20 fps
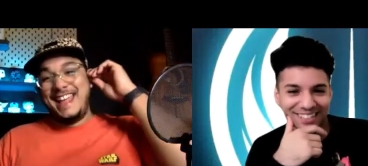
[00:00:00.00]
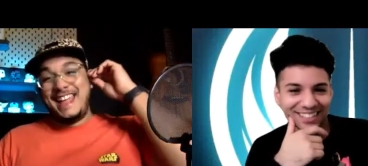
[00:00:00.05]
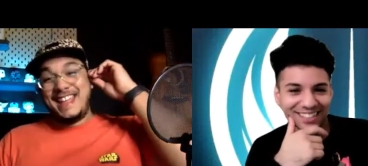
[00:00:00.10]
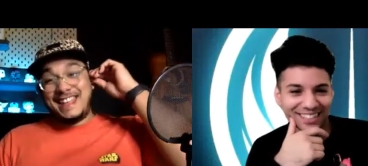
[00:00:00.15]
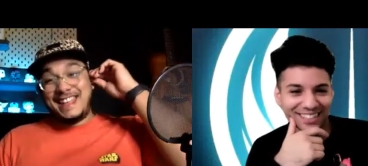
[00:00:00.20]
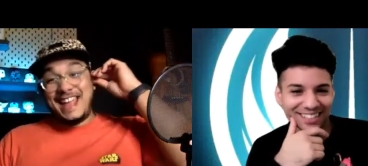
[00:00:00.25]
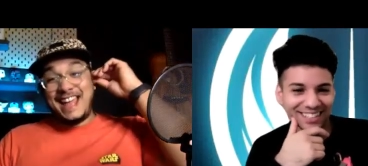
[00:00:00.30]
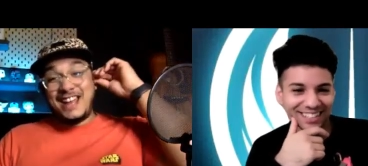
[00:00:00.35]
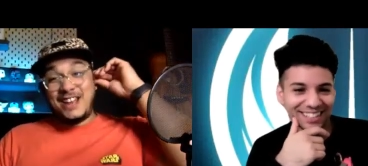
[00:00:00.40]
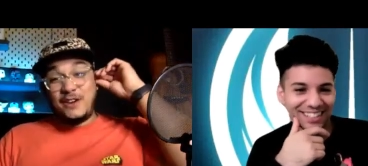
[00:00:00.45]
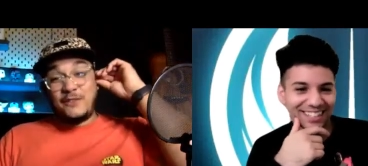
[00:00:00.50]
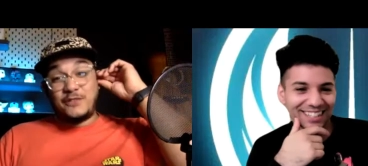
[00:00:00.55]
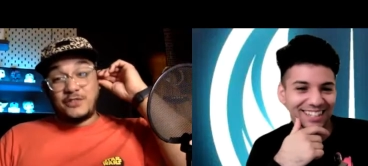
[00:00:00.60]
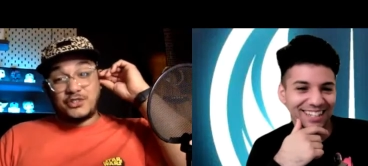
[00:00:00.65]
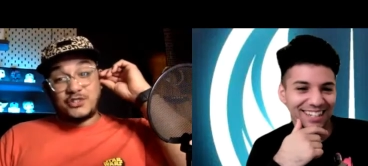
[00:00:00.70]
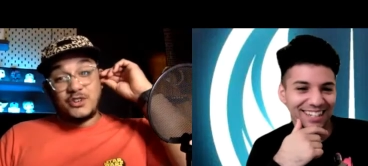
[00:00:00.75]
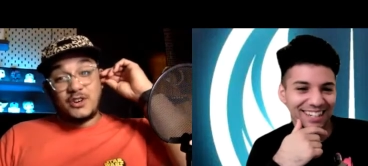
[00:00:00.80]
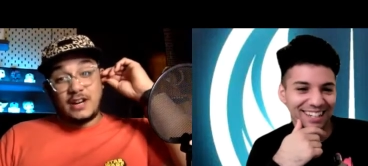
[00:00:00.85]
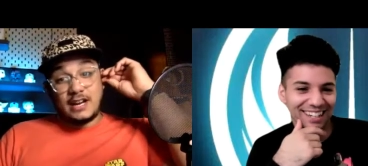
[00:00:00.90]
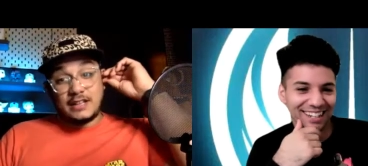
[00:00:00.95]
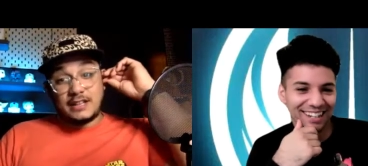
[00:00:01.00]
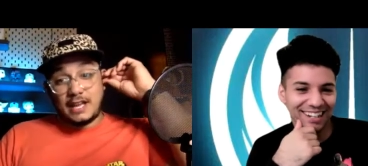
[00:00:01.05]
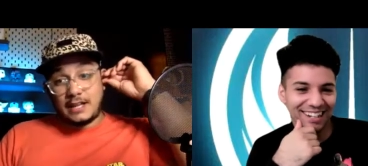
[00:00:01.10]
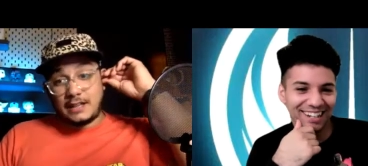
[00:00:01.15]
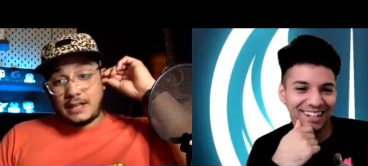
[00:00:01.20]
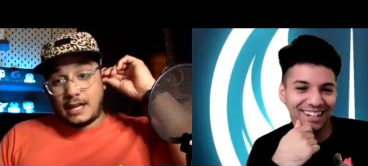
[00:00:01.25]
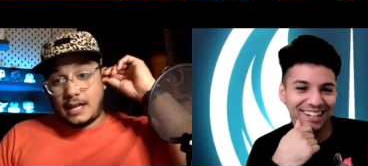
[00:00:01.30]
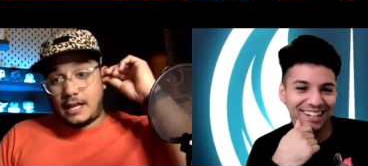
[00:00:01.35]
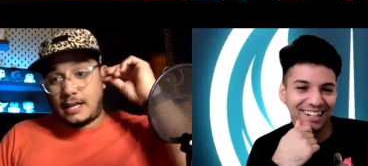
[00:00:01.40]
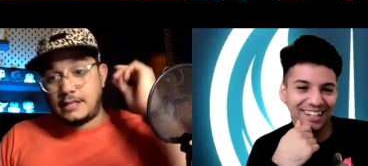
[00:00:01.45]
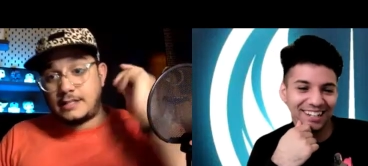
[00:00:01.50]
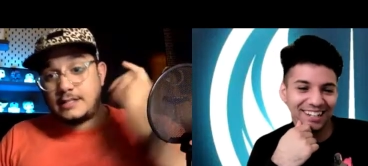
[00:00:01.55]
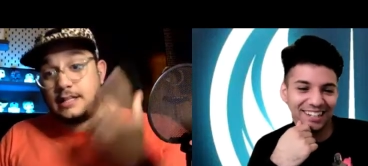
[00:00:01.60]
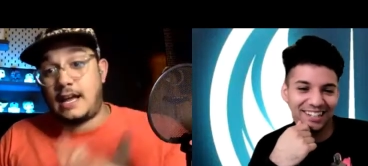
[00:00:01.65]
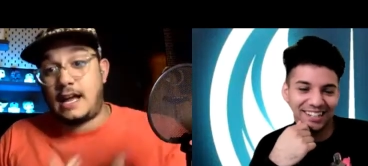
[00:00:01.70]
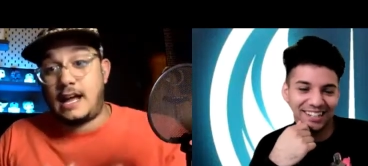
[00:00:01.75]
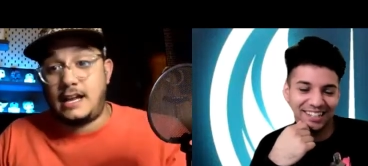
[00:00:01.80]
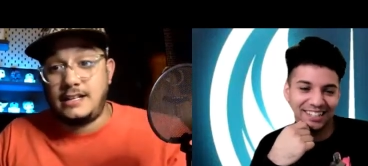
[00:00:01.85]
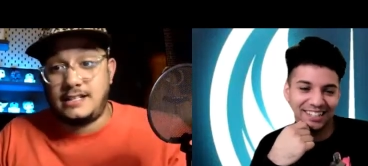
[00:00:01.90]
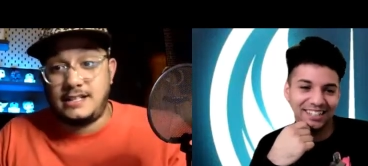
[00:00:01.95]
Speaker 1: Yeah. yeah, no, for sure. I, I honestly,
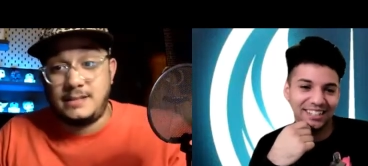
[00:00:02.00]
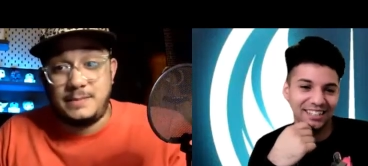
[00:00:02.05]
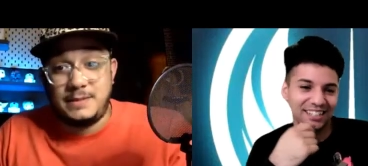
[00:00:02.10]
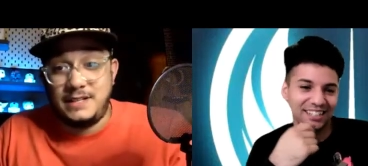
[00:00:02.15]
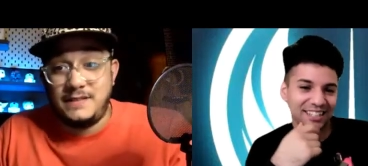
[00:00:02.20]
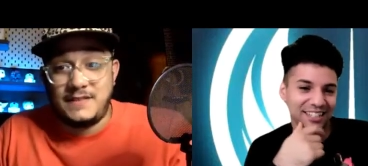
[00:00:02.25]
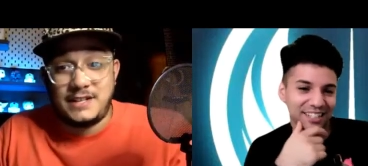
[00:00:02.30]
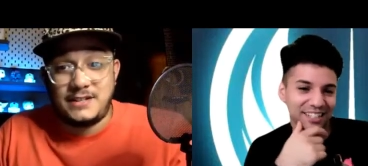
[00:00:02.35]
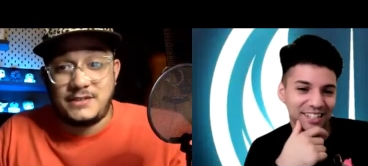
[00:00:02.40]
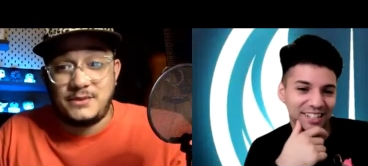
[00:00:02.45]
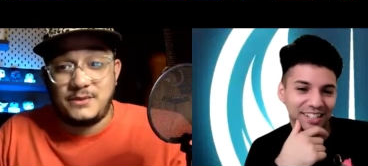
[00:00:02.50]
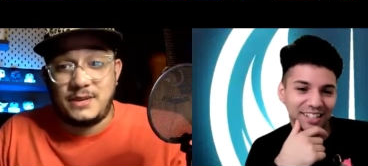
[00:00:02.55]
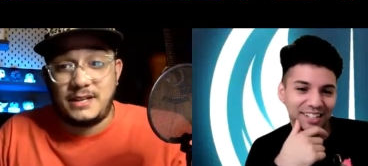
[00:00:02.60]
honestly believe that too.